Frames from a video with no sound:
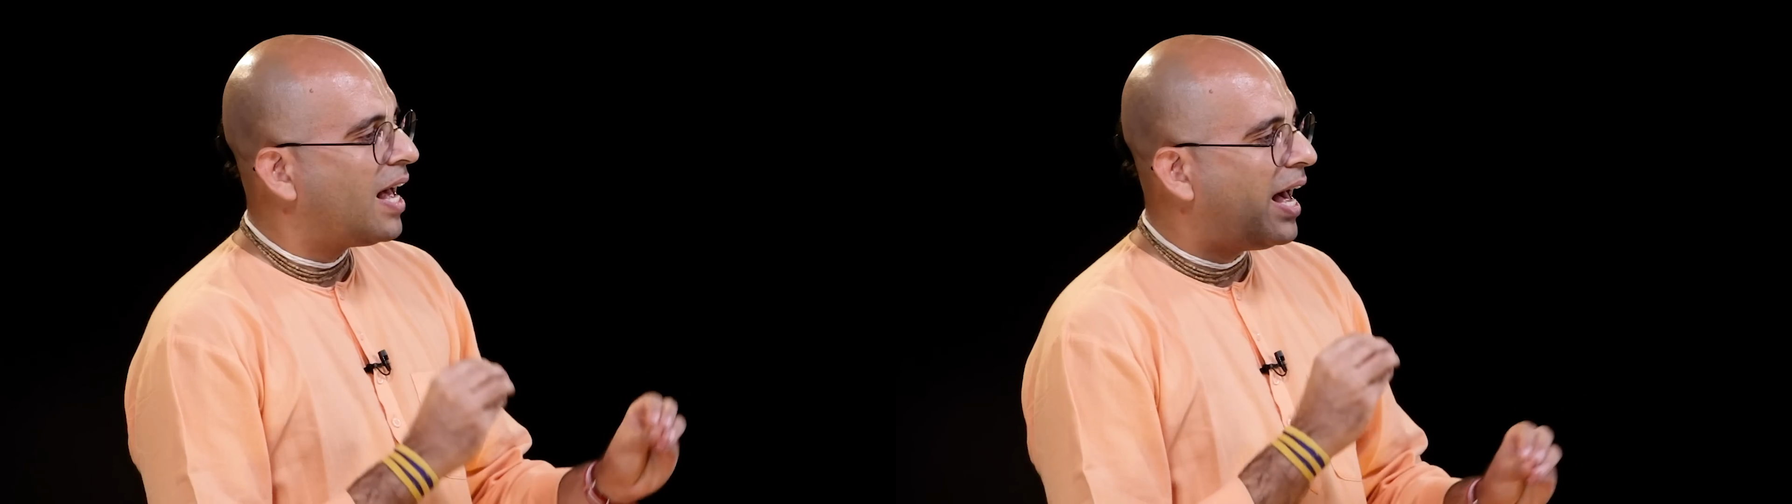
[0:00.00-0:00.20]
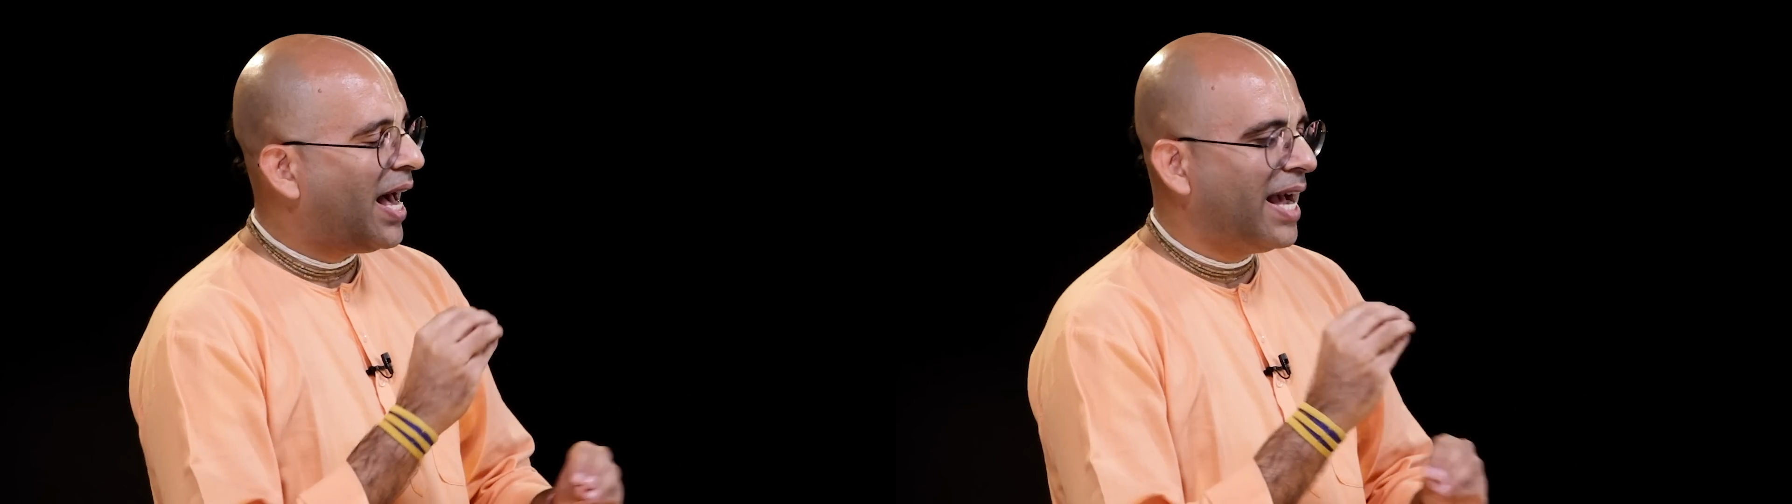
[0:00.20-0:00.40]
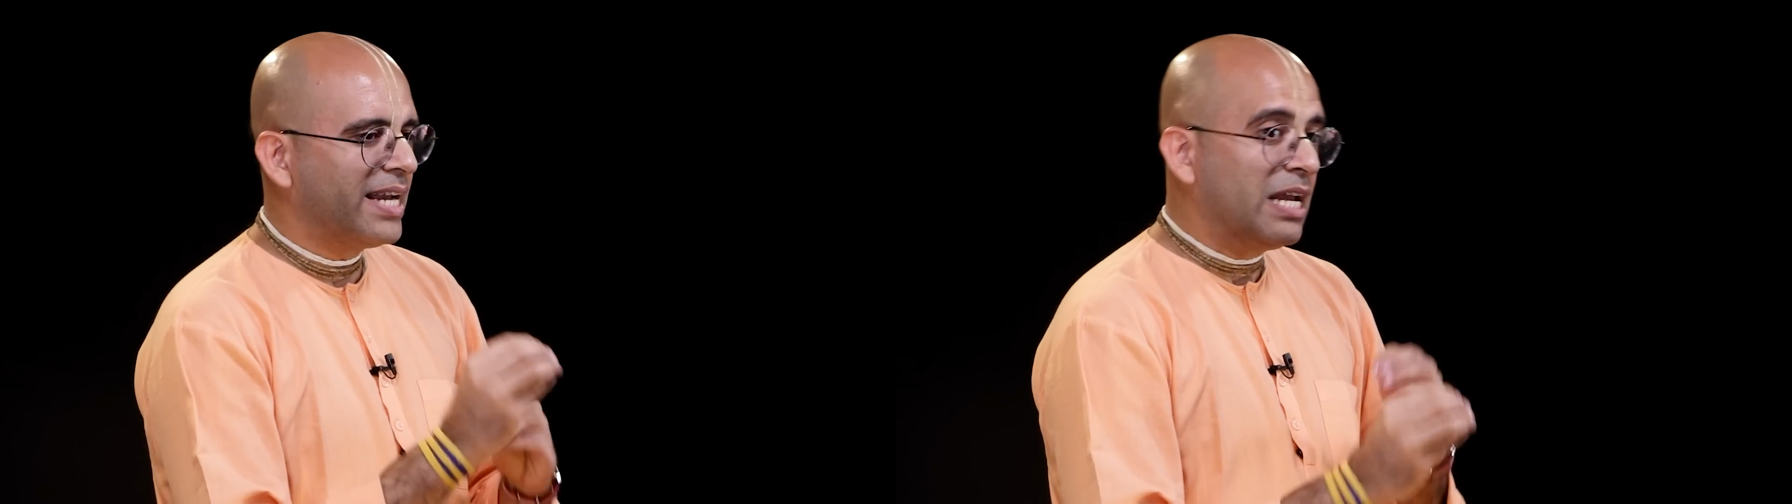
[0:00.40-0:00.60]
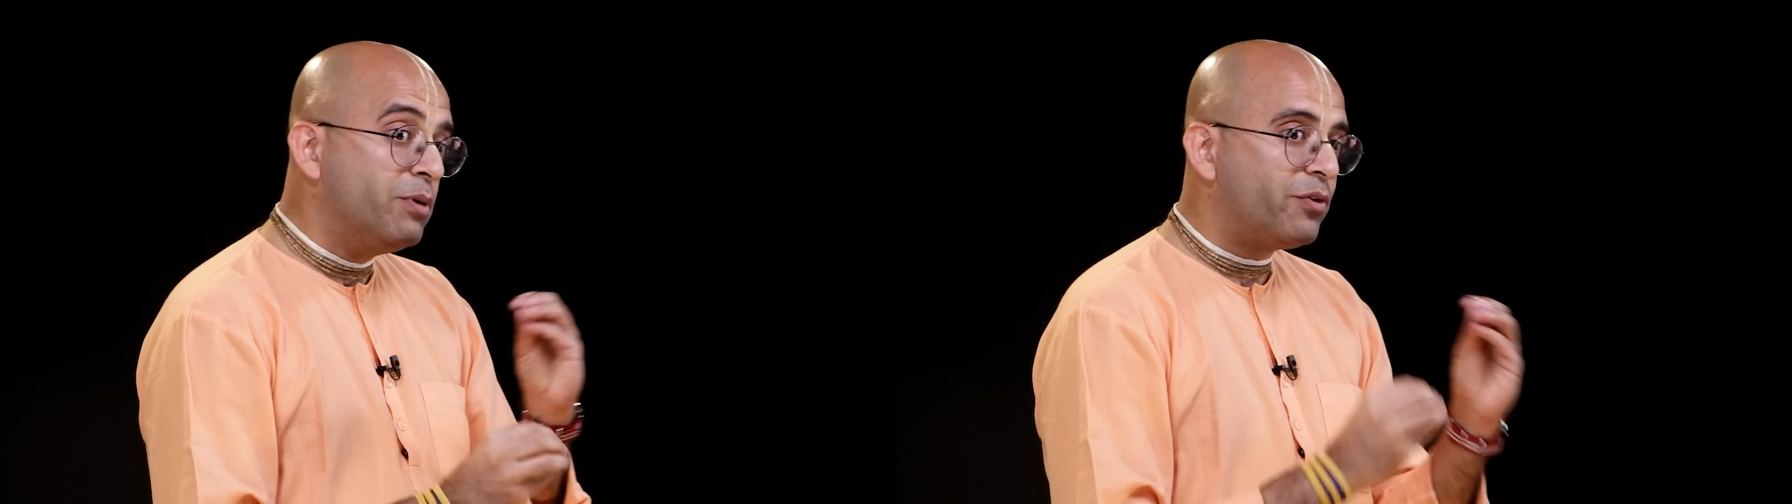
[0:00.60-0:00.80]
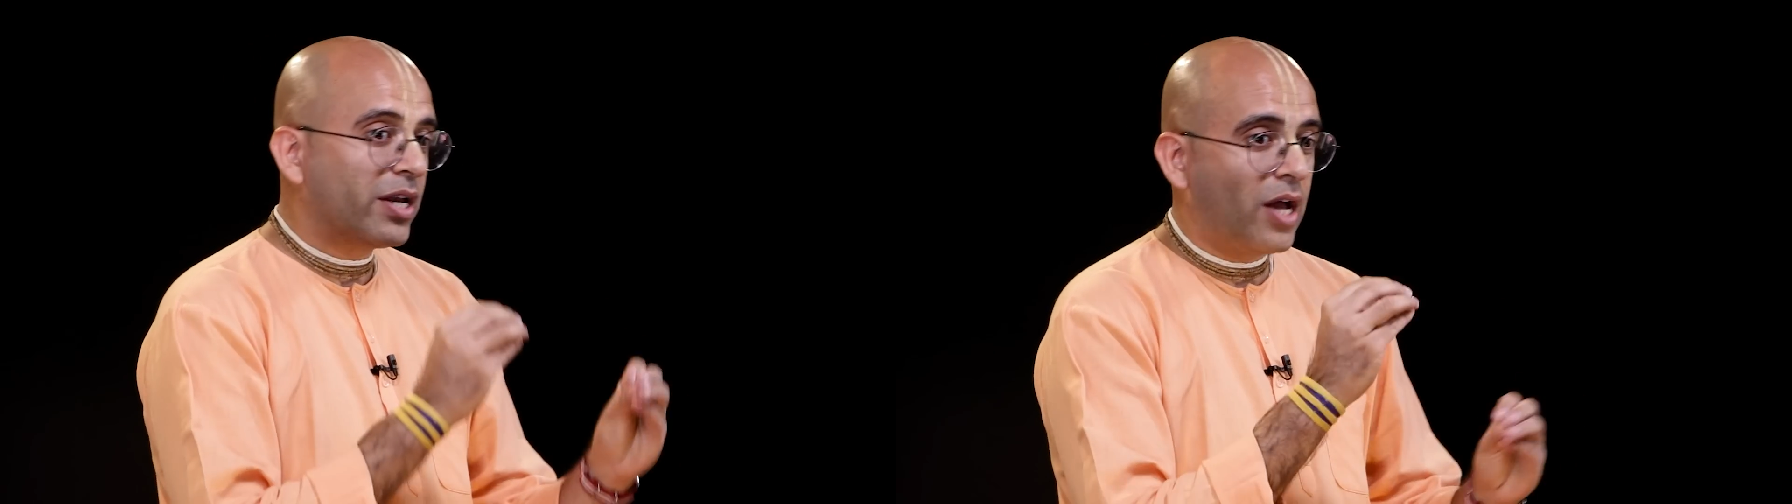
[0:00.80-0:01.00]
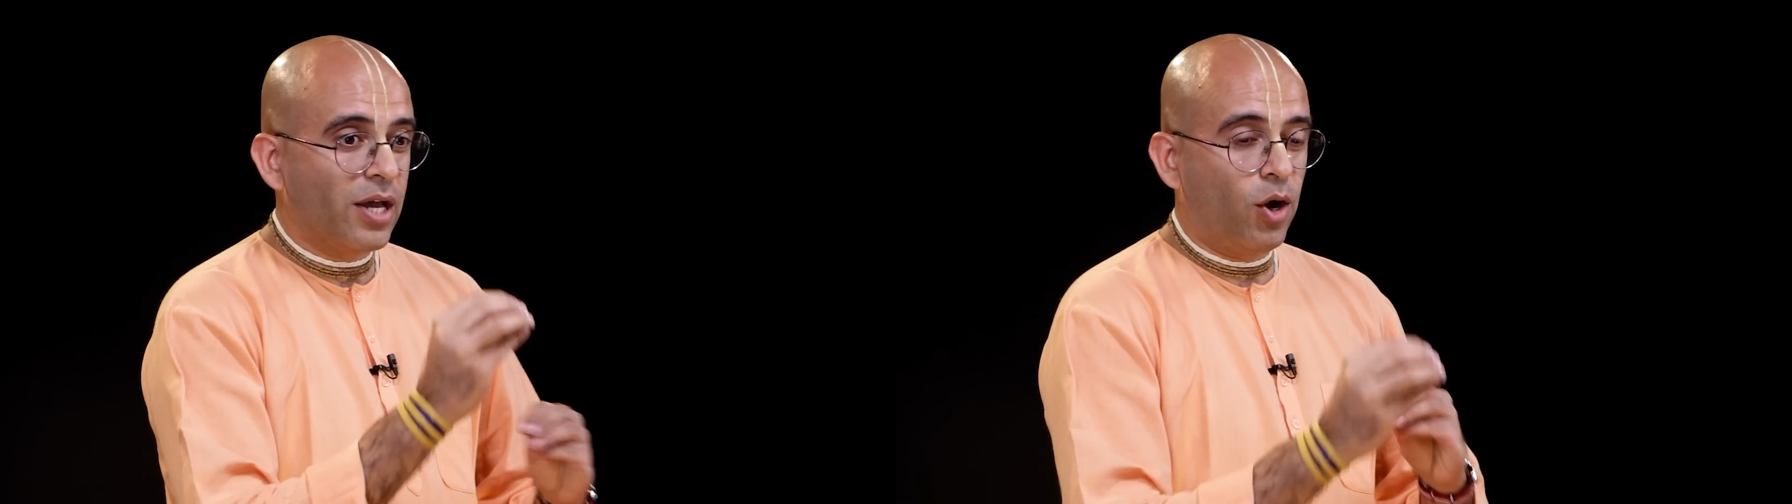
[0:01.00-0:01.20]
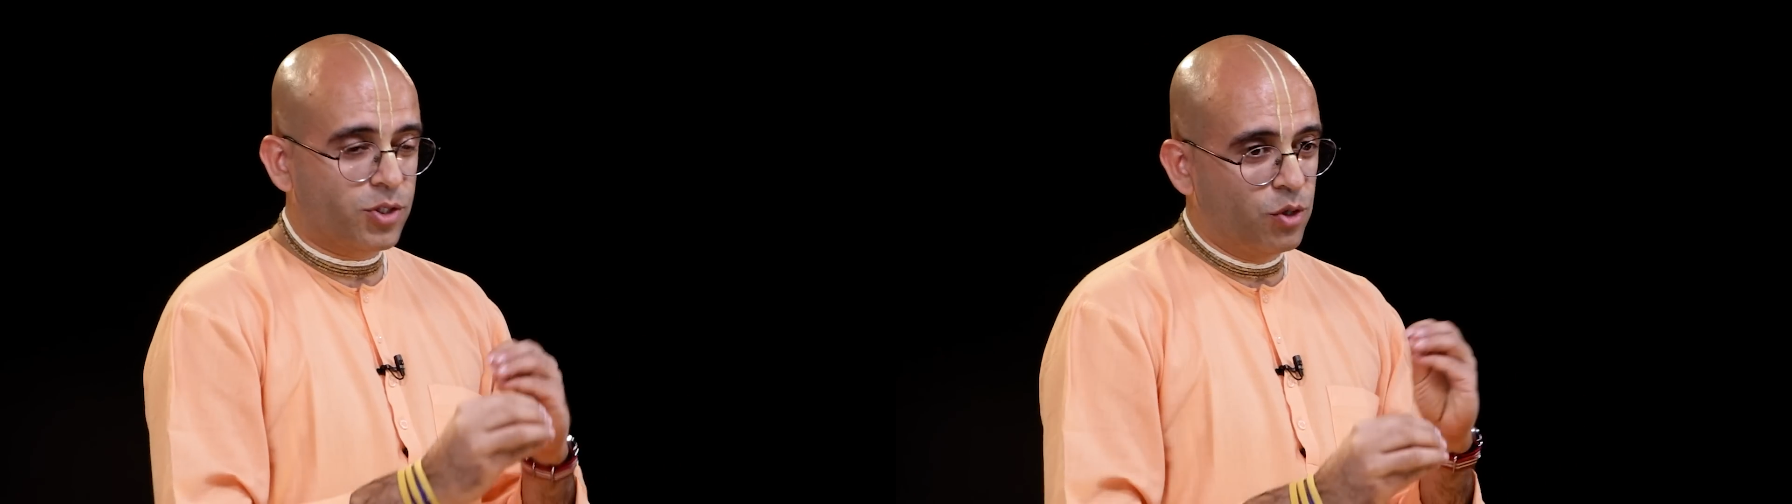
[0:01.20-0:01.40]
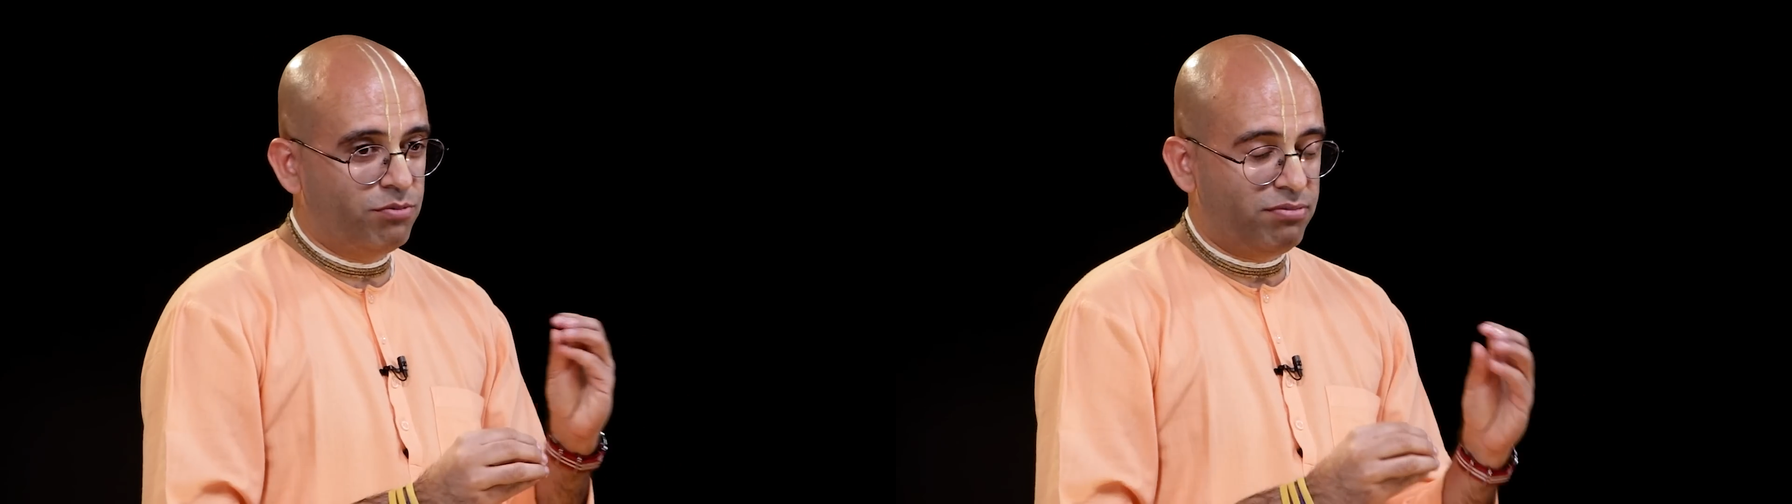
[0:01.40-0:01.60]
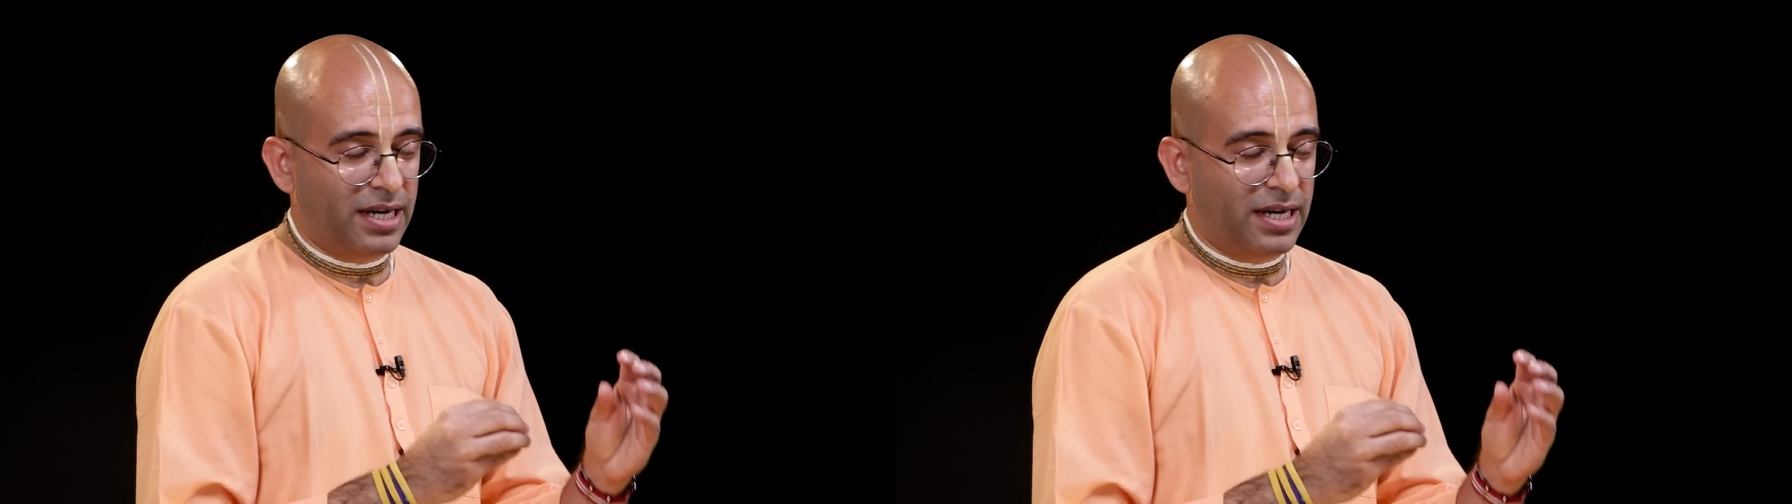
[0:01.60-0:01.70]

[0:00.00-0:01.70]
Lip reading: And in between, I also